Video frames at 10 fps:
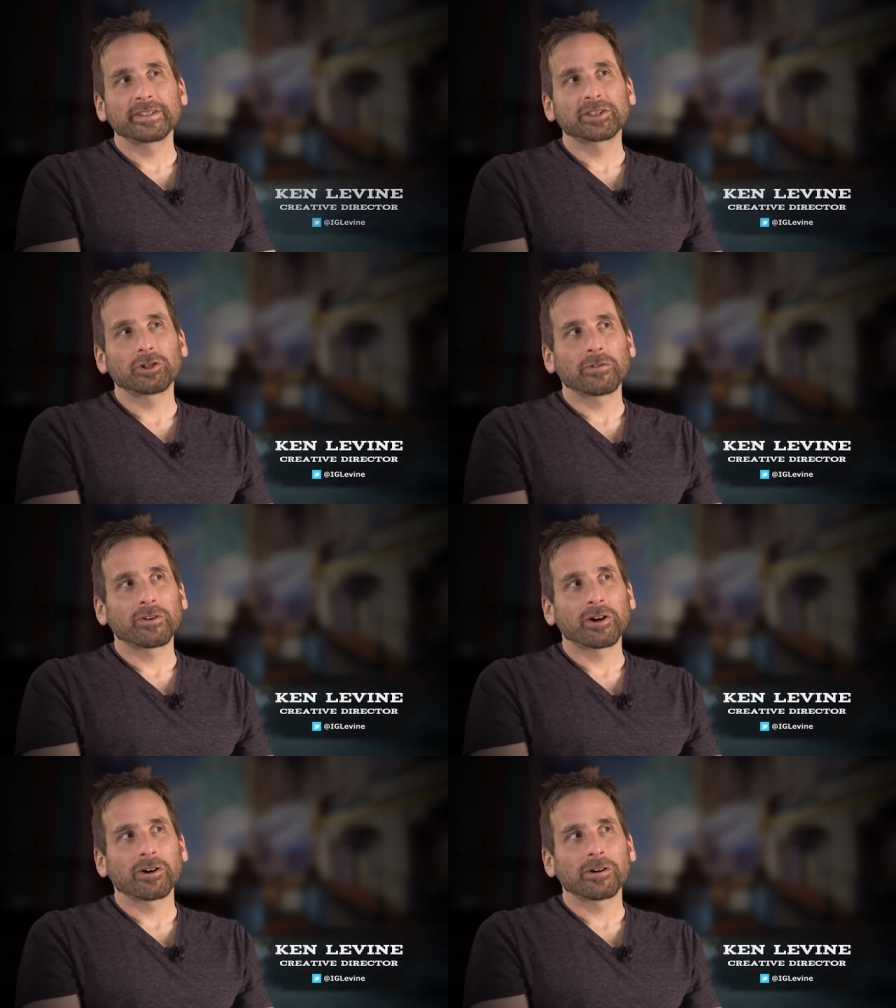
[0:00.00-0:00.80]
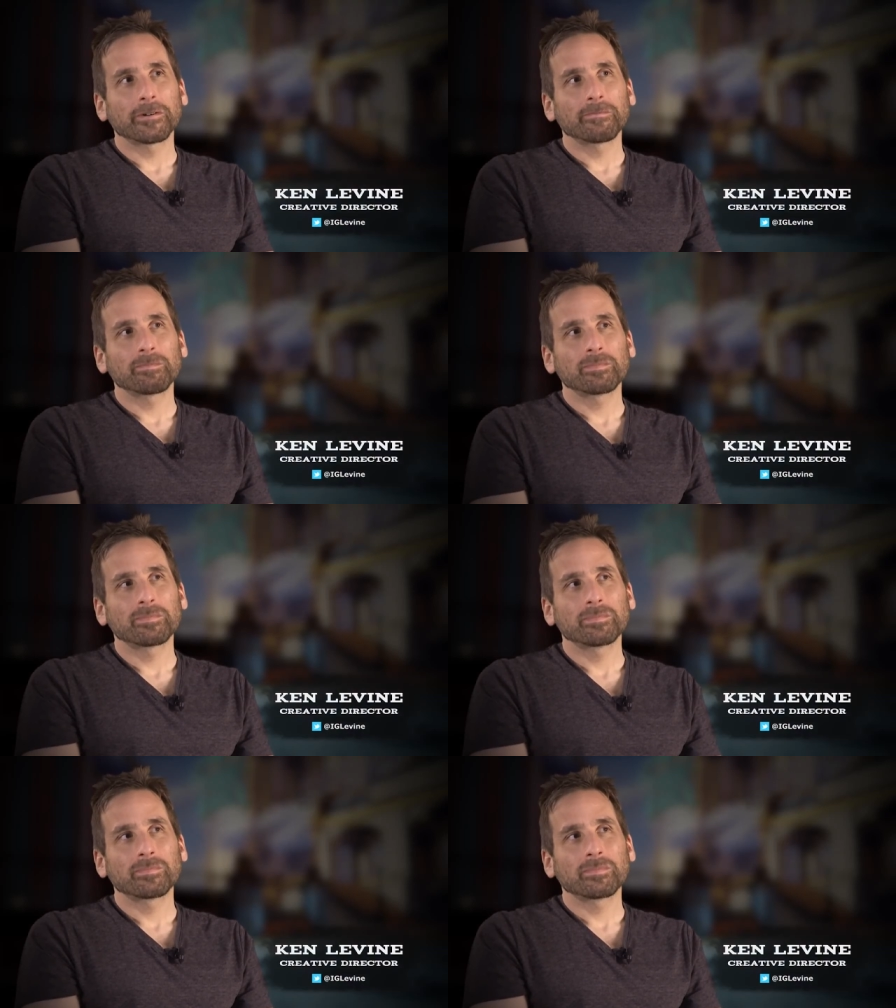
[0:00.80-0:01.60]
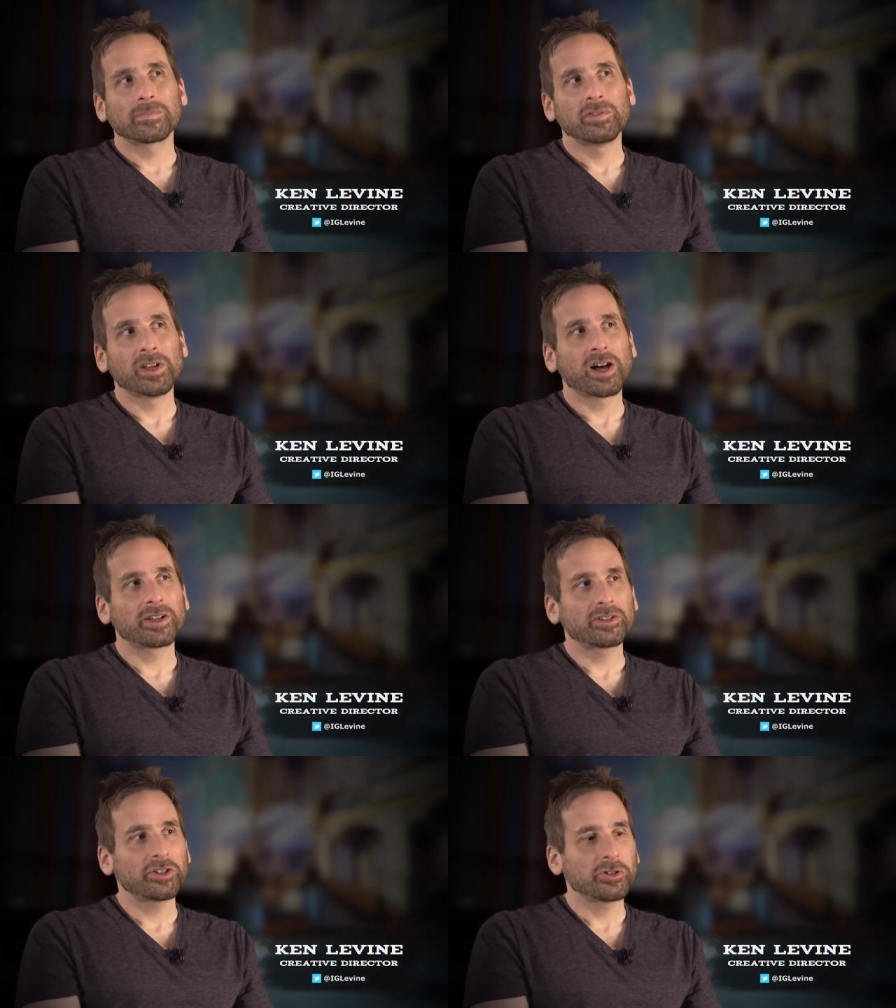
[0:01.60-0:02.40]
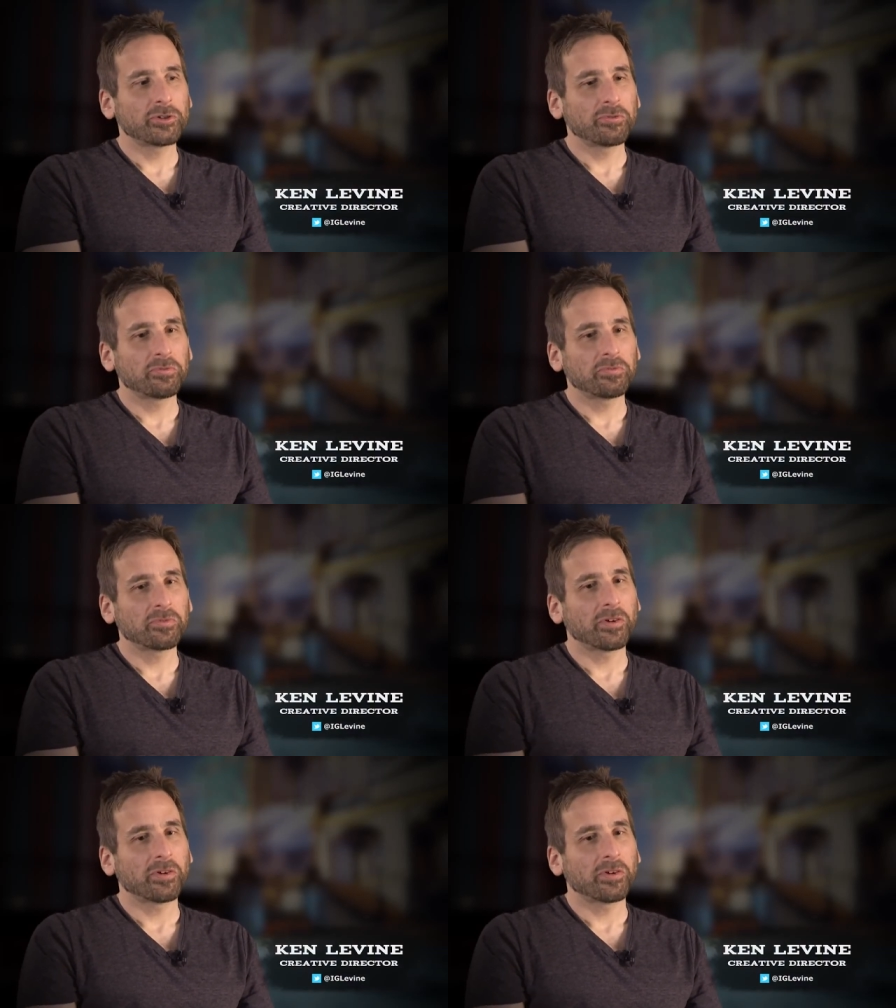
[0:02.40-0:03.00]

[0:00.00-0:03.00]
is sort of our nod to